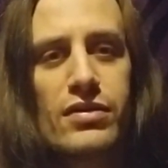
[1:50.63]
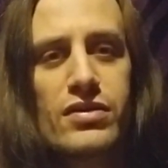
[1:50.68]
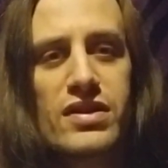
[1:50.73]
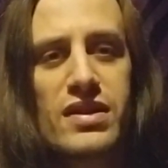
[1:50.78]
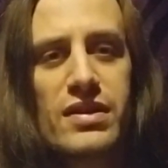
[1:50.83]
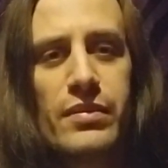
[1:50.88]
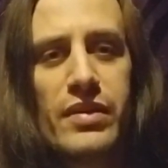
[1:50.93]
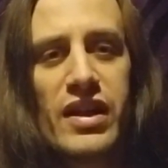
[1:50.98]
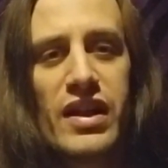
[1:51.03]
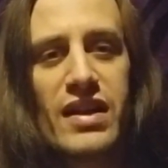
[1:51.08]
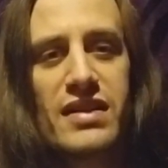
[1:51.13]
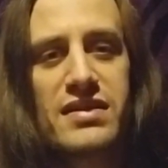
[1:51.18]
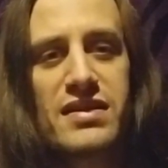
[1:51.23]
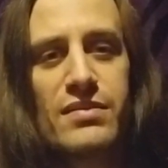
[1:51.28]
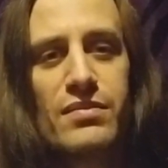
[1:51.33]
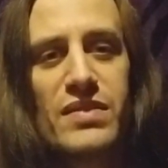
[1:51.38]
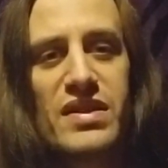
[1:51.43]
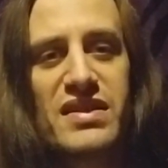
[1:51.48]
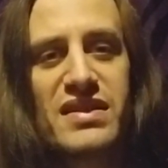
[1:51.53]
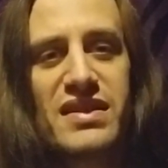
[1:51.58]
CBS,
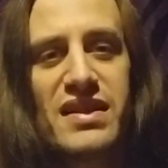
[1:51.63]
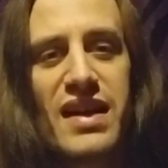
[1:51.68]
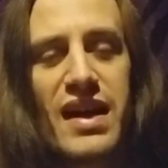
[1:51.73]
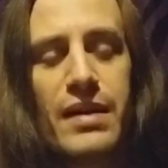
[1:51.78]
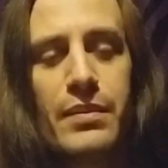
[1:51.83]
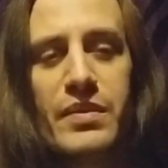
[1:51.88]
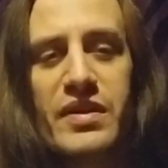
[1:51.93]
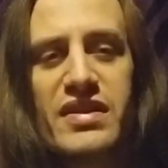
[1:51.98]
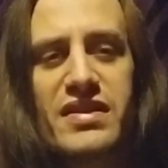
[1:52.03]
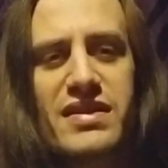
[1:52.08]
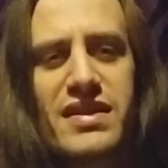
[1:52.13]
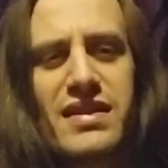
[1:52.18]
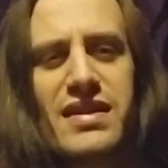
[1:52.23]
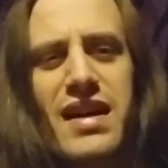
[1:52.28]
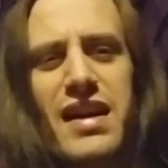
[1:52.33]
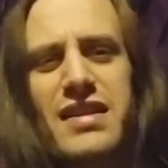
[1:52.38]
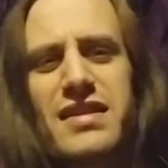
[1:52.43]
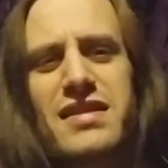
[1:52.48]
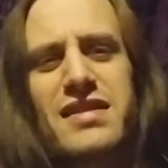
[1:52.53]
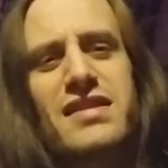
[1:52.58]
NBC, ABC,
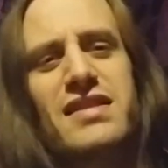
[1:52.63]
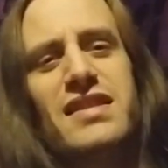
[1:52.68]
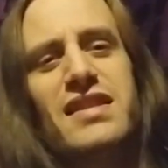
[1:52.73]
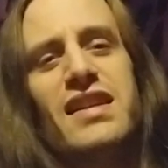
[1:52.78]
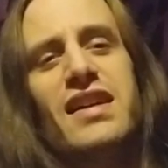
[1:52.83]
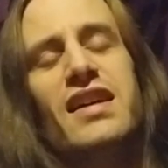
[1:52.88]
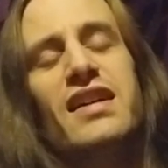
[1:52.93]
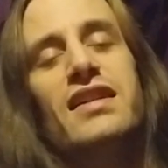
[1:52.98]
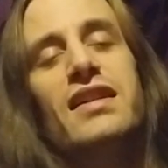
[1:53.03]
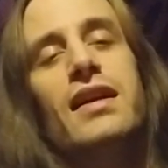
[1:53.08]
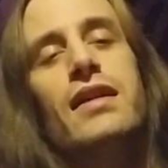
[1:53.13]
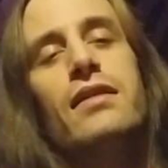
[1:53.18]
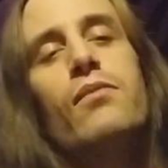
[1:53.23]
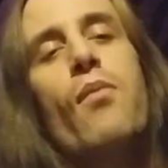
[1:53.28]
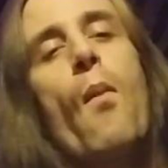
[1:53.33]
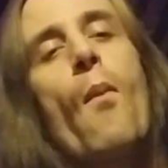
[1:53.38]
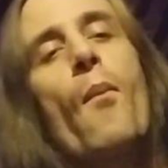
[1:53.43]
not CNN.